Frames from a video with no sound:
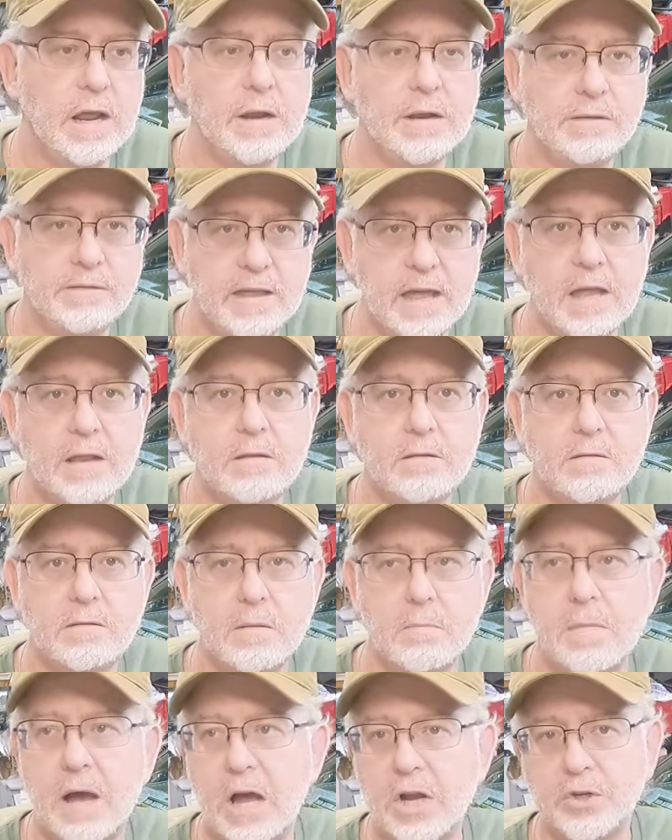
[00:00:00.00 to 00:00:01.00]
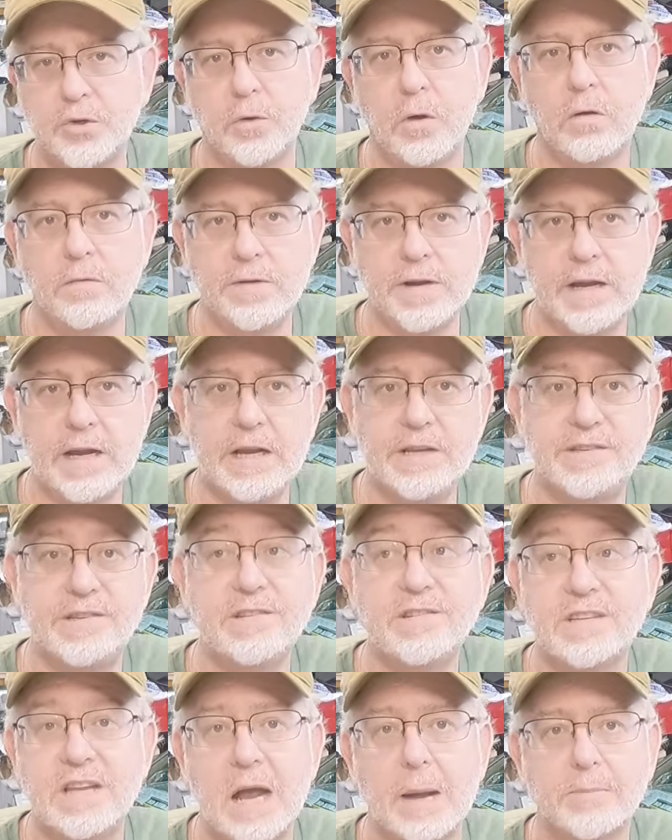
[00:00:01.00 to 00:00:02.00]
And then the module overheats
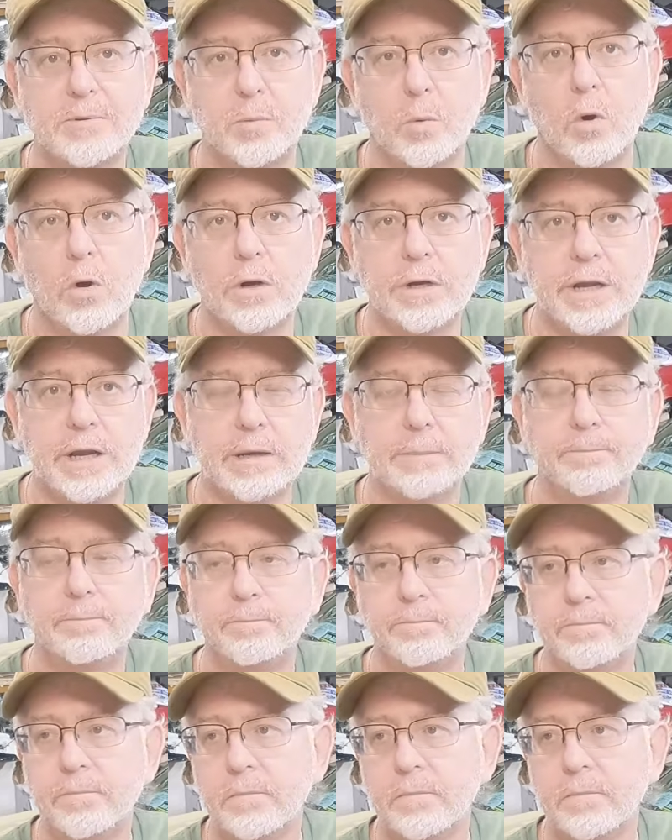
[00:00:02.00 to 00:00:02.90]
and stops working.